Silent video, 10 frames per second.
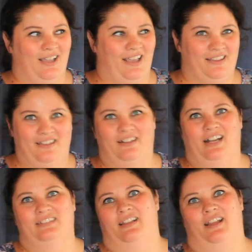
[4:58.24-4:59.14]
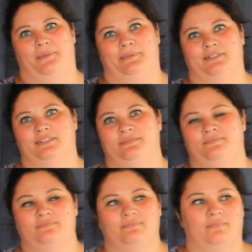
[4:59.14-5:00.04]
And then the next thing happens.
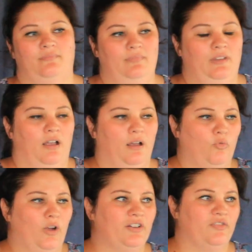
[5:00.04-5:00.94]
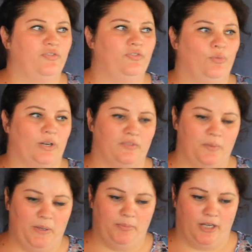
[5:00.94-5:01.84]
One of the
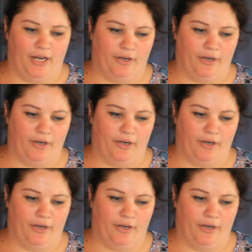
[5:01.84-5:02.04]
people I